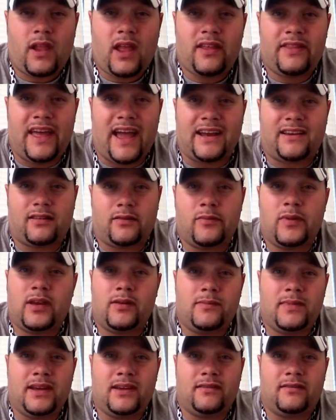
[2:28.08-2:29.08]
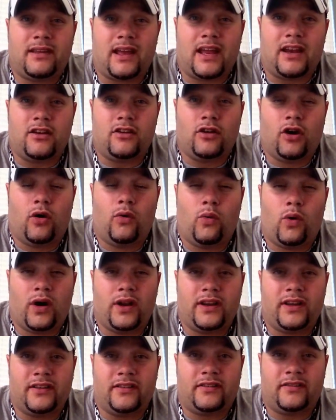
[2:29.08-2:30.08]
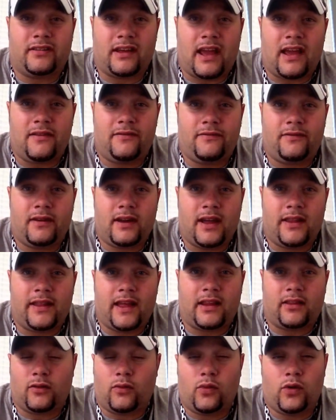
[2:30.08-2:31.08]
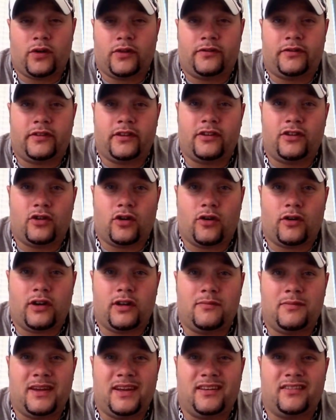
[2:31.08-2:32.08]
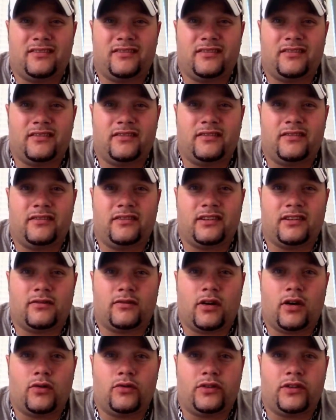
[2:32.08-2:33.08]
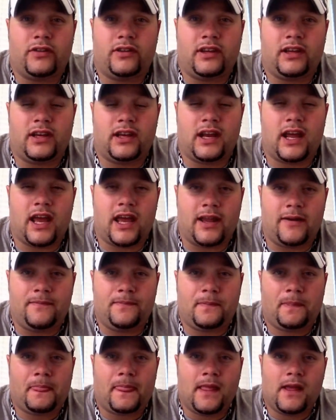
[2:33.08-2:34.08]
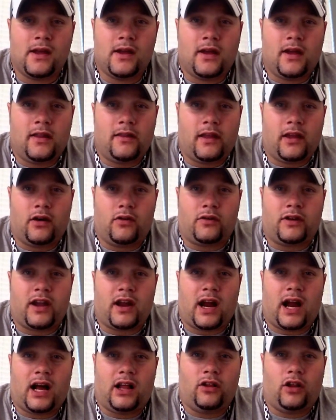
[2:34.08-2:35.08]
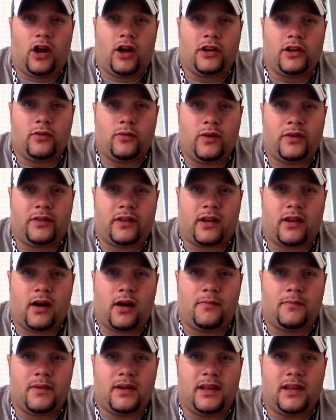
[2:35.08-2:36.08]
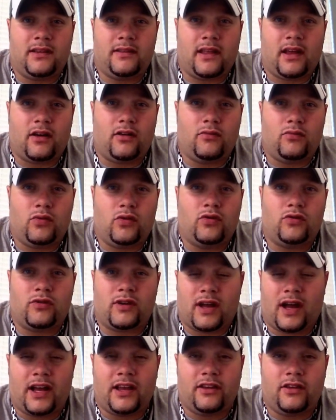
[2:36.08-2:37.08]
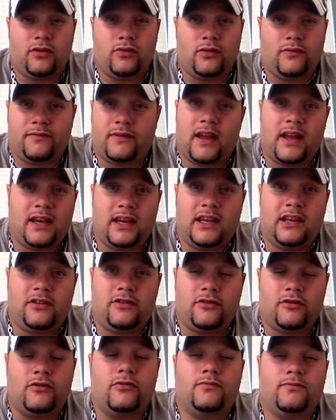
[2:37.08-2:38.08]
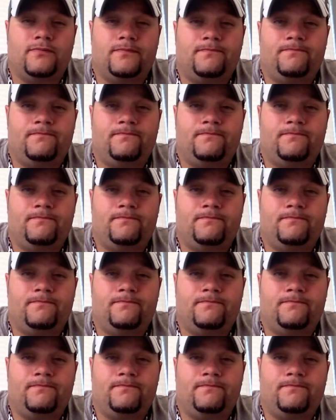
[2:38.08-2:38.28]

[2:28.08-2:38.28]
That to me means that no one is safe, and that the word seniority means zero to TNA. They don't care how long you're with the company. They will cut you if they need to.